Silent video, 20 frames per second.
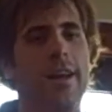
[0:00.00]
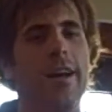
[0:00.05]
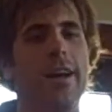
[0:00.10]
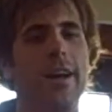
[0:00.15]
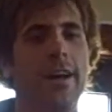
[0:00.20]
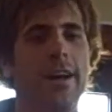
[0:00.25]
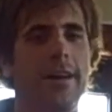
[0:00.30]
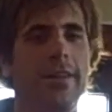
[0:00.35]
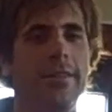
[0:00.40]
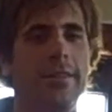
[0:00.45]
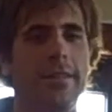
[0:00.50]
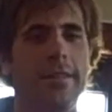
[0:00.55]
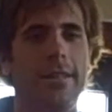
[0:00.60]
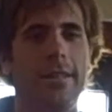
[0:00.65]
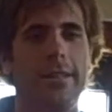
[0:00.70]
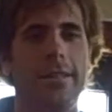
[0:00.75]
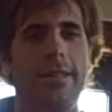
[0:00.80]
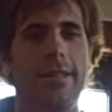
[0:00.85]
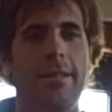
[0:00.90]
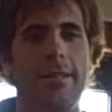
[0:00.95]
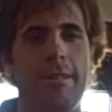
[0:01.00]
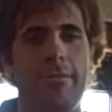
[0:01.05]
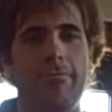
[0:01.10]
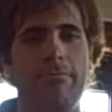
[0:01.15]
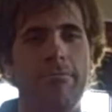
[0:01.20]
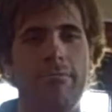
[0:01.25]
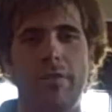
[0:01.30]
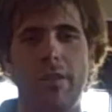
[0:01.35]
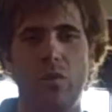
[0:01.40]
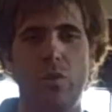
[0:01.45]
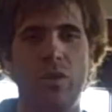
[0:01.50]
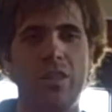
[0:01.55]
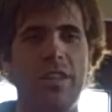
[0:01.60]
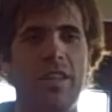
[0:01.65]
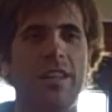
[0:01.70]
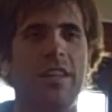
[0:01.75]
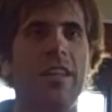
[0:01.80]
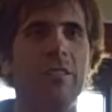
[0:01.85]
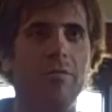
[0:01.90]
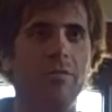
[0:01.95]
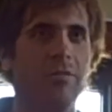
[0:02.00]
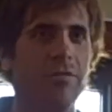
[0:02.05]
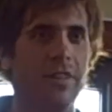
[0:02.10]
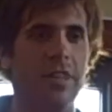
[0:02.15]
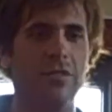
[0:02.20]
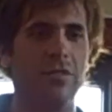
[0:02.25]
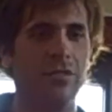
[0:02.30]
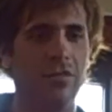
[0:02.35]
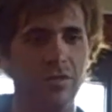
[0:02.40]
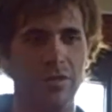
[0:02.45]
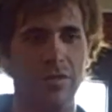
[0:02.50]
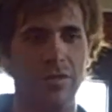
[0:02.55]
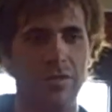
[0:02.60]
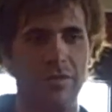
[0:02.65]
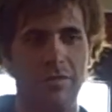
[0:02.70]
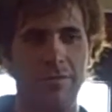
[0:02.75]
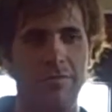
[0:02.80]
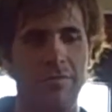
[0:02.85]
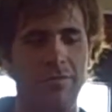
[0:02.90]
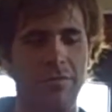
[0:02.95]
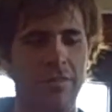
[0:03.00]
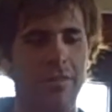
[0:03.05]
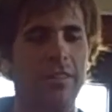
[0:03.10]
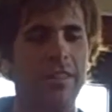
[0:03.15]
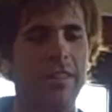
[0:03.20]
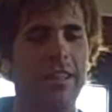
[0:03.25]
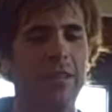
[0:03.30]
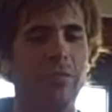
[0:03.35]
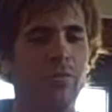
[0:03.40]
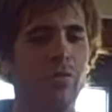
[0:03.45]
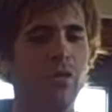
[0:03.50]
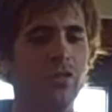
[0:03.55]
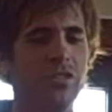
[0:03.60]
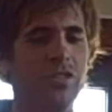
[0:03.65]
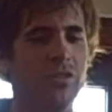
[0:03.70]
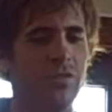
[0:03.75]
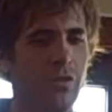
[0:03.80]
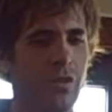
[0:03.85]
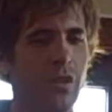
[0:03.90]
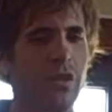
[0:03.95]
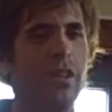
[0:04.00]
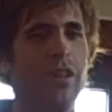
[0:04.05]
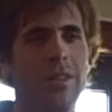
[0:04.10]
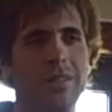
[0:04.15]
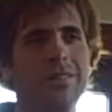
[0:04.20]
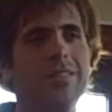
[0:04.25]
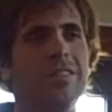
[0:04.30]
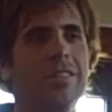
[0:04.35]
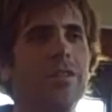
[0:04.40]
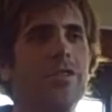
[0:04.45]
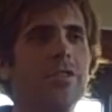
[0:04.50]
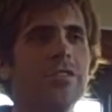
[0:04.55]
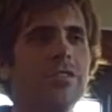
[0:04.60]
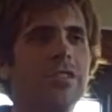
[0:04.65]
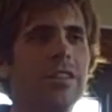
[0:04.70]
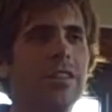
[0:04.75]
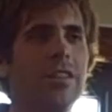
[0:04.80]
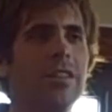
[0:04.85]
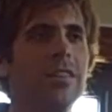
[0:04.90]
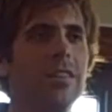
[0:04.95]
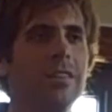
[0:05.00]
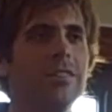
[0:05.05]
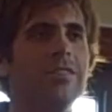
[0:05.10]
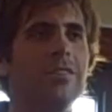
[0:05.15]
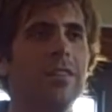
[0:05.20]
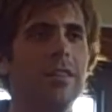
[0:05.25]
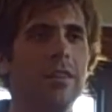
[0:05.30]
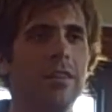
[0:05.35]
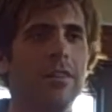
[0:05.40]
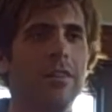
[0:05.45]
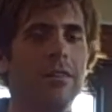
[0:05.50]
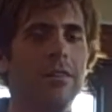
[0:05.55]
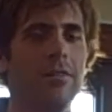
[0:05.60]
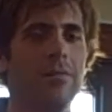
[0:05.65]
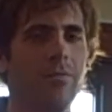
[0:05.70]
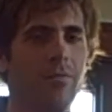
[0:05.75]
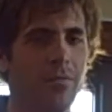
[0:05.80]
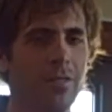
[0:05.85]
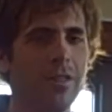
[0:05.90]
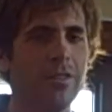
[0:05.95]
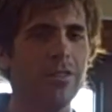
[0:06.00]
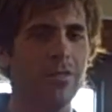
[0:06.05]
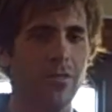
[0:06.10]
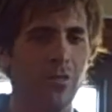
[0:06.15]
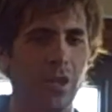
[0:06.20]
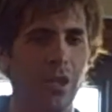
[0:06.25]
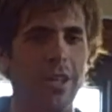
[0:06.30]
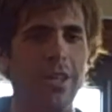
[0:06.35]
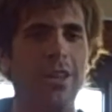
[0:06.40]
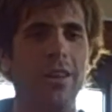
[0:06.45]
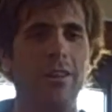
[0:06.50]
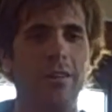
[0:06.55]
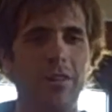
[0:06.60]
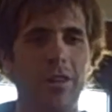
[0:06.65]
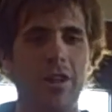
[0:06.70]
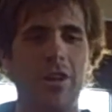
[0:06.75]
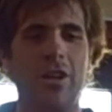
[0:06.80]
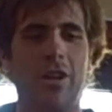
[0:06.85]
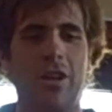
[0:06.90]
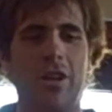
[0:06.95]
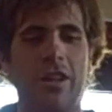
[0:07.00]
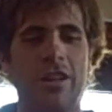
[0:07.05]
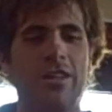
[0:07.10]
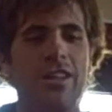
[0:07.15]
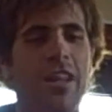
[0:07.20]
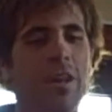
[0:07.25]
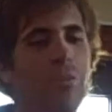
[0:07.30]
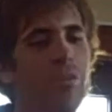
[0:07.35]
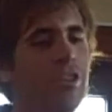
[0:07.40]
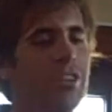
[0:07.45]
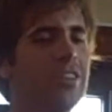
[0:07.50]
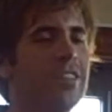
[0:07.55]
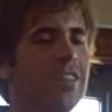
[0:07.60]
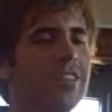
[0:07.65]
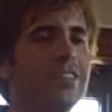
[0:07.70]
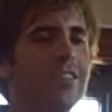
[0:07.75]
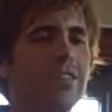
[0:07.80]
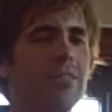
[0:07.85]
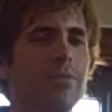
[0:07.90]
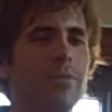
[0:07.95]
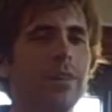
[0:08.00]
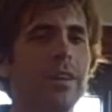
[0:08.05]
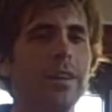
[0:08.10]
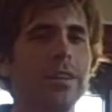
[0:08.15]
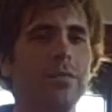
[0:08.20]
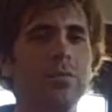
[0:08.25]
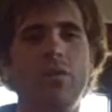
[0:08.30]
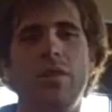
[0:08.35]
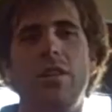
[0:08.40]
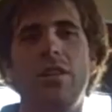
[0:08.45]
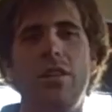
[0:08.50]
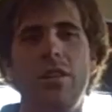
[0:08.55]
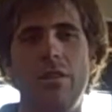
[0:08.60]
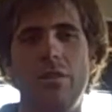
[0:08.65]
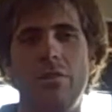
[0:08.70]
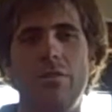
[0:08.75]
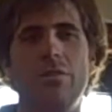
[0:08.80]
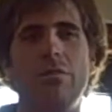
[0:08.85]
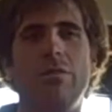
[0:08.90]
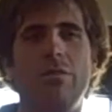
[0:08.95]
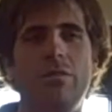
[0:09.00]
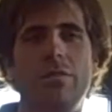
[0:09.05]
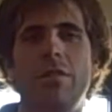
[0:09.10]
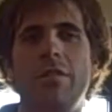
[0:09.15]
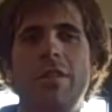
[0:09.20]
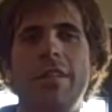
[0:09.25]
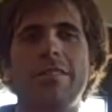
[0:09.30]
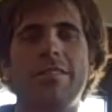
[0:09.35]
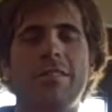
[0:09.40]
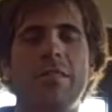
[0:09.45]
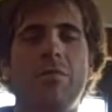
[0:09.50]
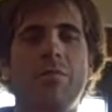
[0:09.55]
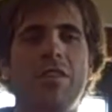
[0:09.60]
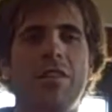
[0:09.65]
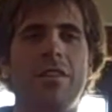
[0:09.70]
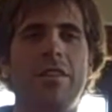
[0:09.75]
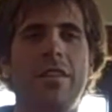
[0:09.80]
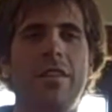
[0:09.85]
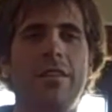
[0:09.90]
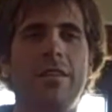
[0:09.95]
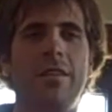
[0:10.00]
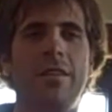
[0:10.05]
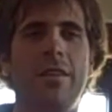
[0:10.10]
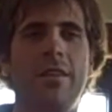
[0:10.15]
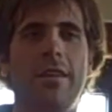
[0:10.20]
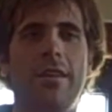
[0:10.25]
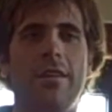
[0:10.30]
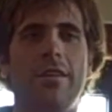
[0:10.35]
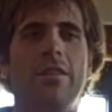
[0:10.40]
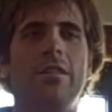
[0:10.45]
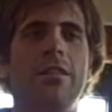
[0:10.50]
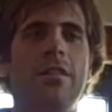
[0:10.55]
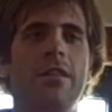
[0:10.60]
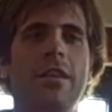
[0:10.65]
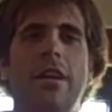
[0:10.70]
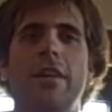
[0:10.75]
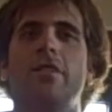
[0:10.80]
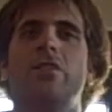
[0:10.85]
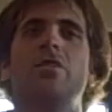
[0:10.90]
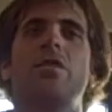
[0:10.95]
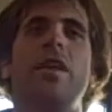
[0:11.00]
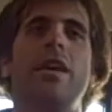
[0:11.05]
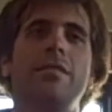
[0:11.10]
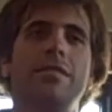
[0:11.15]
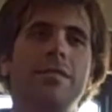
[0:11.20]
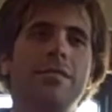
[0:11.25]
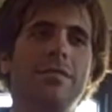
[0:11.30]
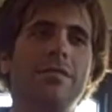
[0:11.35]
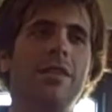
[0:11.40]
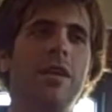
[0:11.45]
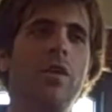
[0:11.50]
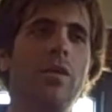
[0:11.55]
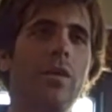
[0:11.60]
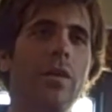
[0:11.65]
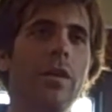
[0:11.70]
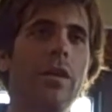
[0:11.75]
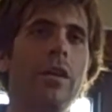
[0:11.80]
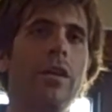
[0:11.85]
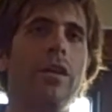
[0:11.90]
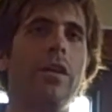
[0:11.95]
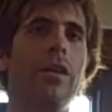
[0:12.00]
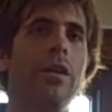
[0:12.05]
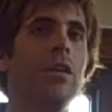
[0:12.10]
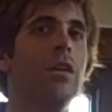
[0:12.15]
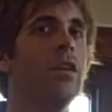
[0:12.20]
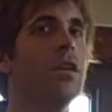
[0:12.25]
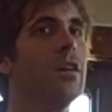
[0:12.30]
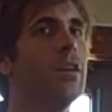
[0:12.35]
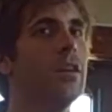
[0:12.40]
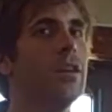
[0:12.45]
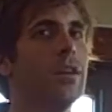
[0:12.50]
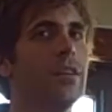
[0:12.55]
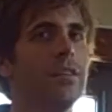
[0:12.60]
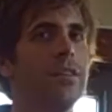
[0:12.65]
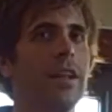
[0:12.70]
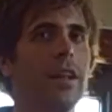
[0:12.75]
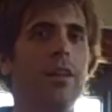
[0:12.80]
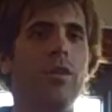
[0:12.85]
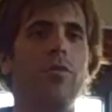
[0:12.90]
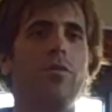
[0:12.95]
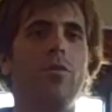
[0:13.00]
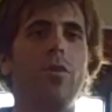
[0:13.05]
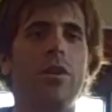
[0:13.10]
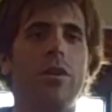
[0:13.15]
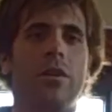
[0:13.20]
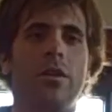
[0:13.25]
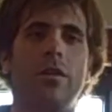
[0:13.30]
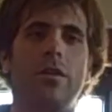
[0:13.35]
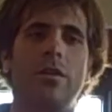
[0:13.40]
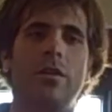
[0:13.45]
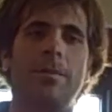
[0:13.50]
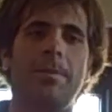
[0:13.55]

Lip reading: and we take that process very seriously, and it's very labor intensive, but that's something that characterizes our line of work.